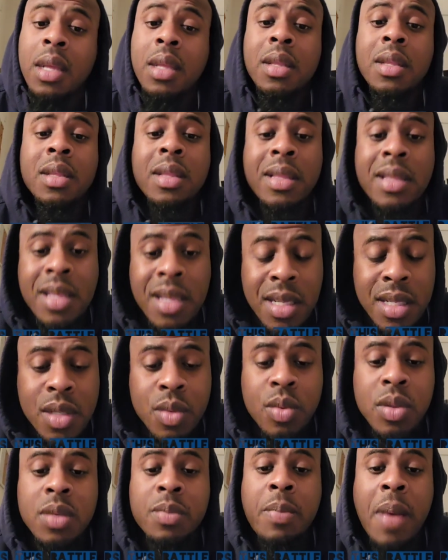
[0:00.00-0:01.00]

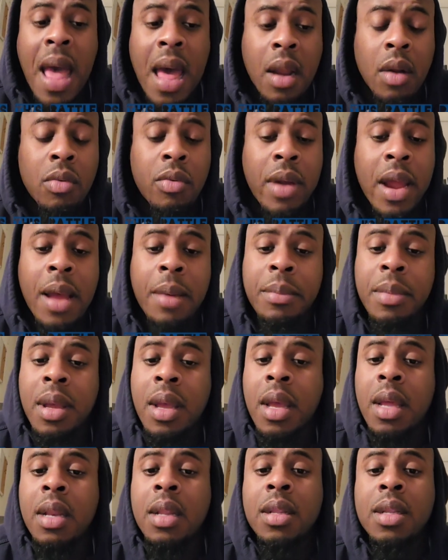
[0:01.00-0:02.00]
This was battle rap,
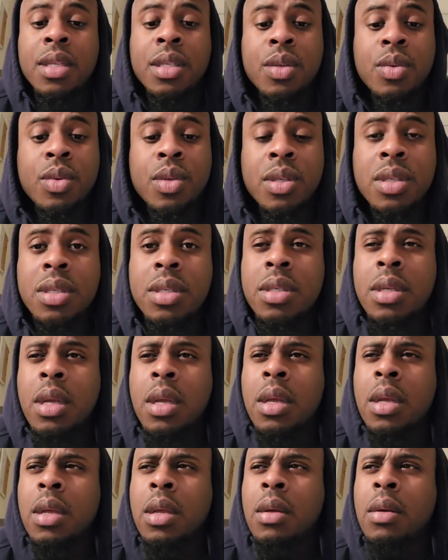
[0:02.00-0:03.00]
man, and this was
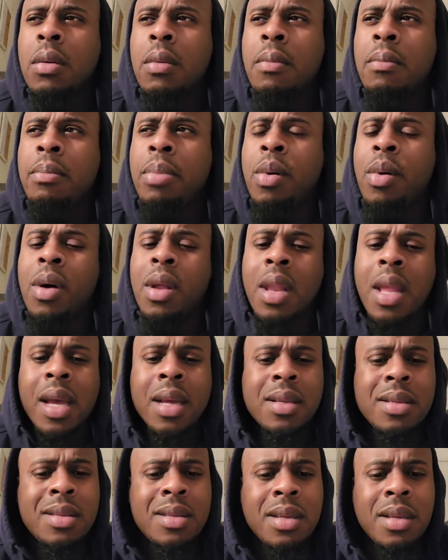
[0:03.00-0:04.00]
Born
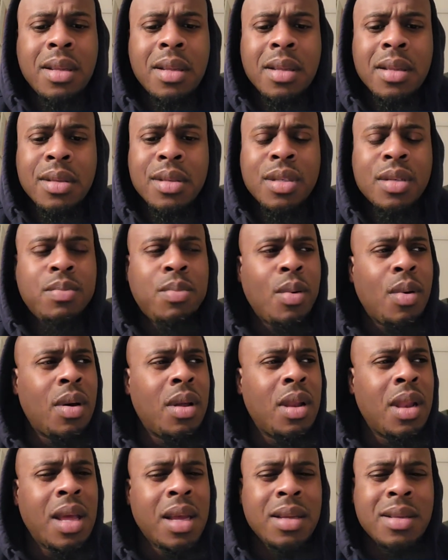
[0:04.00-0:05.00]
Legacy. This was
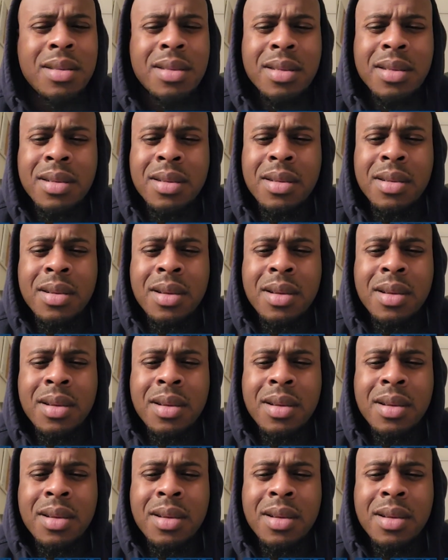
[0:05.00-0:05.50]
Born Legacy